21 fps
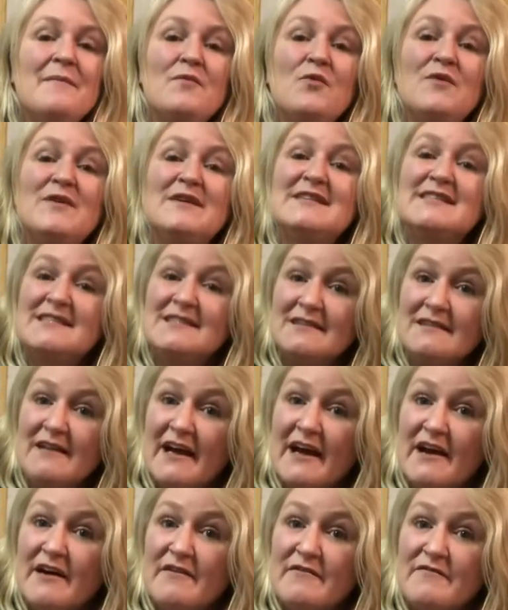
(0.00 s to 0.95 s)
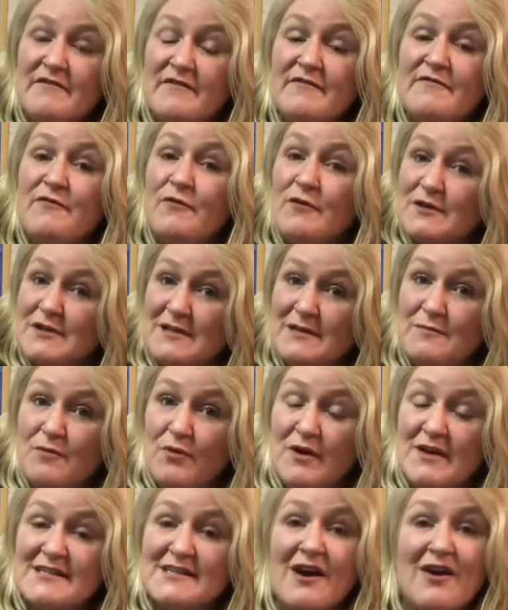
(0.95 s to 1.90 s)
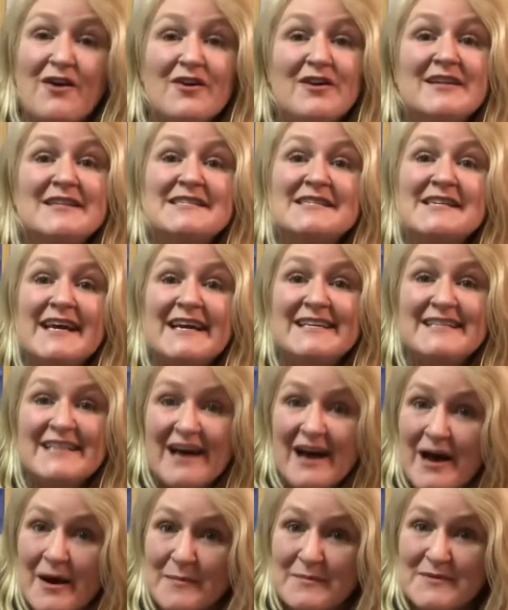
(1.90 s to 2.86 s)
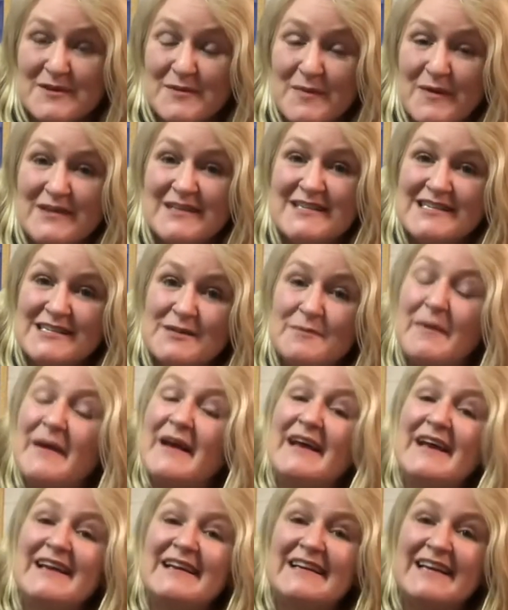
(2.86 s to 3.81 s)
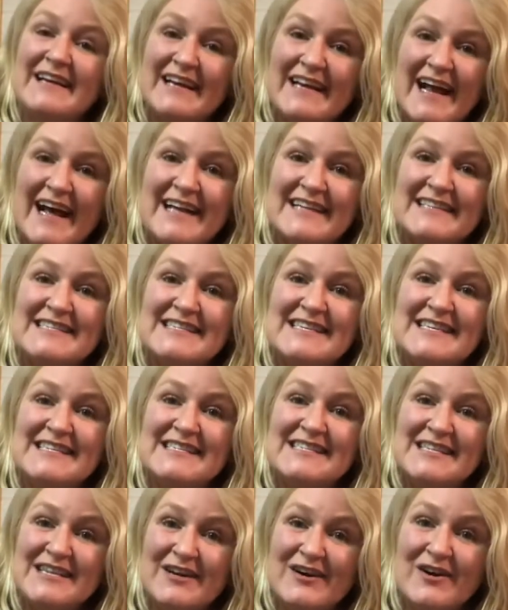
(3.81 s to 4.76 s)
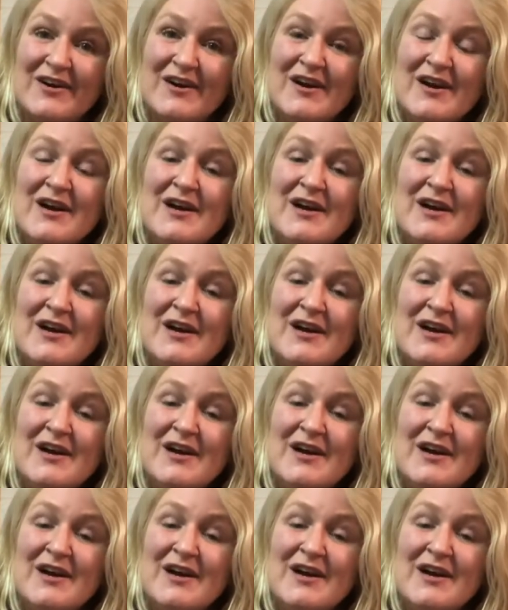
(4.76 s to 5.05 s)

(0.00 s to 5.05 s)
We still have 14 boys already signed up to participate in cadets this year.